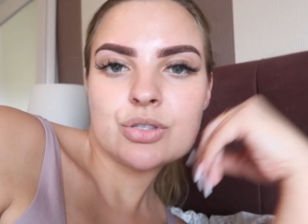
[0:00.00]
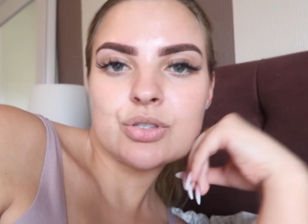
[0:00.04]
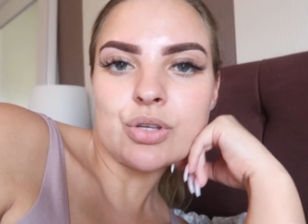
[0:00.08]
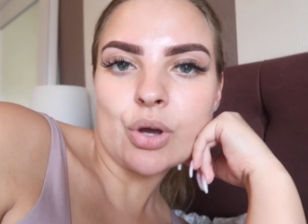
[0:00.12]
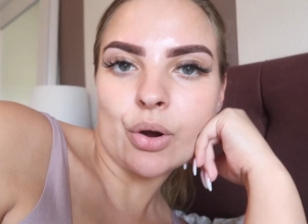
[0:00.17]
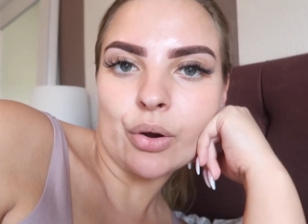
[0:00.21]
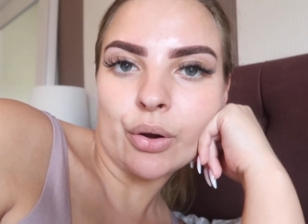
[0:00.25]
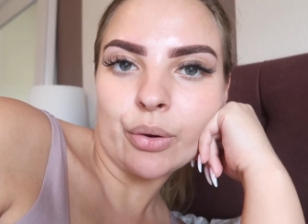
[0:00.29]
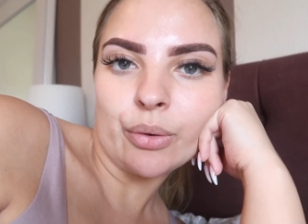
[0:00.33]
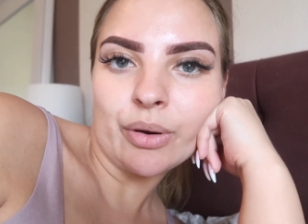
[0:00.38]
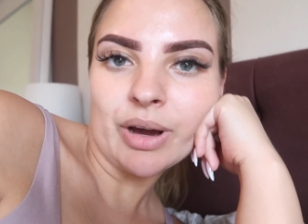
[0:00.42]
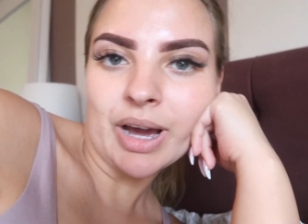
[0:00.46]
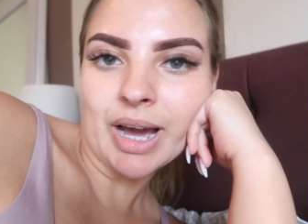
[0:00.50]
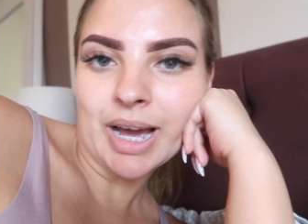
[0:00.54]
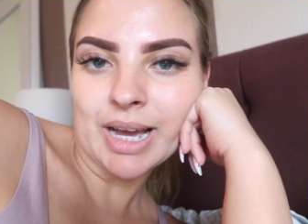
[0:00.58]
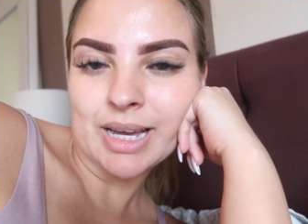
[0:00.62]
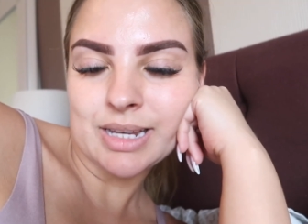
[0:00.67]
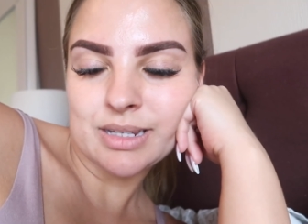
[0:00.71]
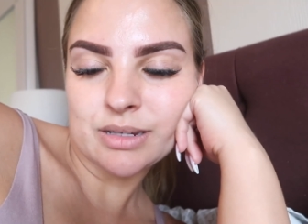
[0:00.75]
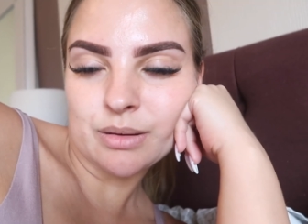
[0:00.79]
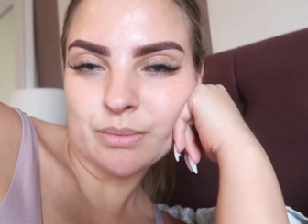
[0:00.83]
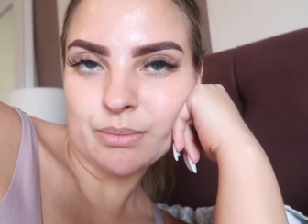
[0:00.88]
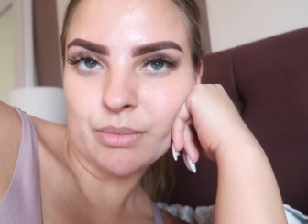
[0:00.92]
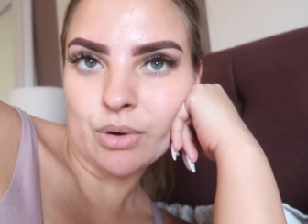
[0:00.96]
So I
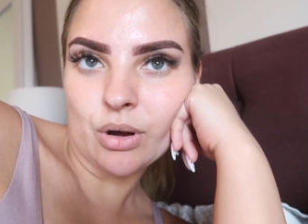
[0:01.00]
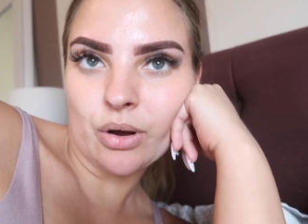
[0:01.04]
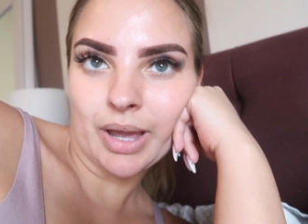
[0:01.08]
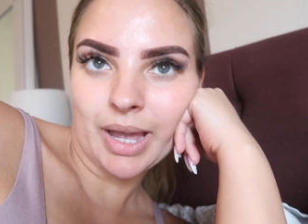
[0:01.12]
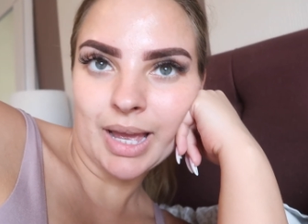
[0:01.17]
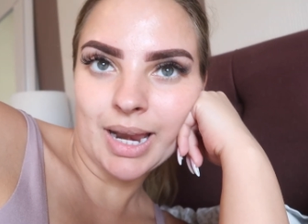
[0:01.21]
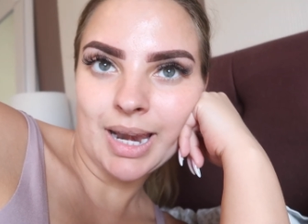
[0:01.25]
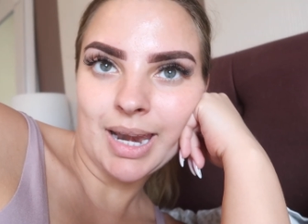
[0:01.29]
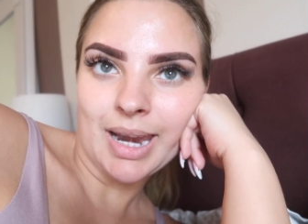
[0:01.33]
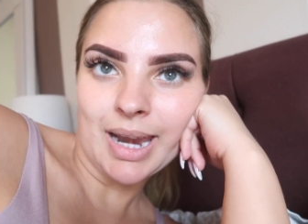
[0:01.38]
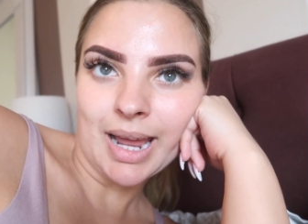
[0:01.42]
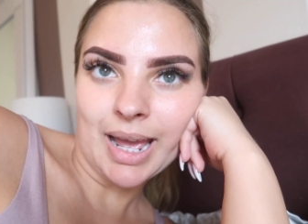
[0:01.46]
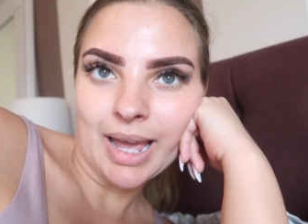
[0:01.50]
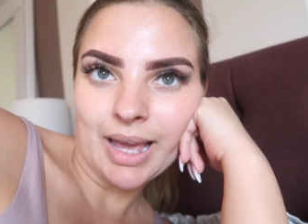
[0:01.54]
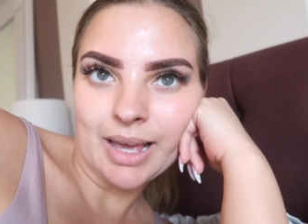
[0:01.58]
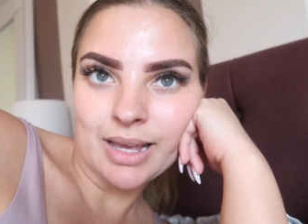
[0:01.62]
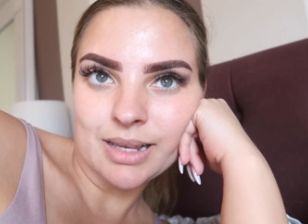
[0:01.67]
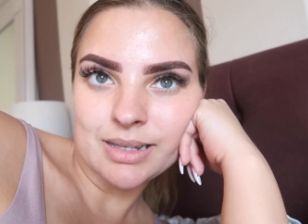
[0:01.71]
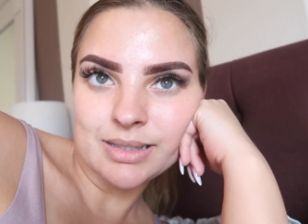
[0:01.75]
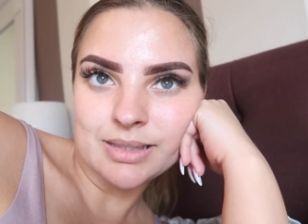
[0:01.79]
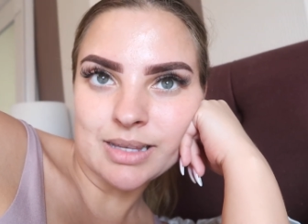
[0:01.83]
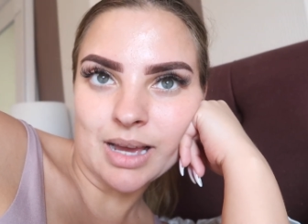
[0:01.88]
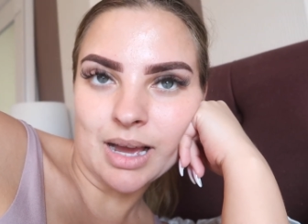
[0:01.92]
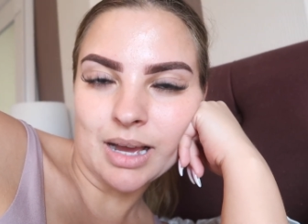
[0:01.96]
had my
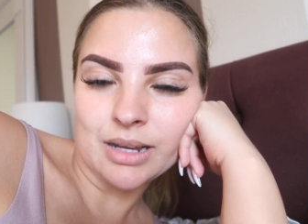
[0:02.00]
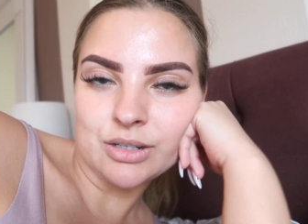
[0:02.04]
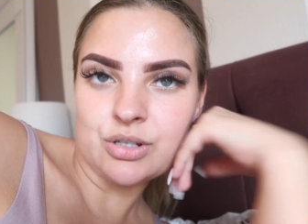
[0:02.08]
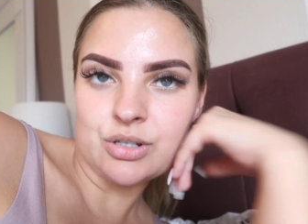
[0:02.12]
laser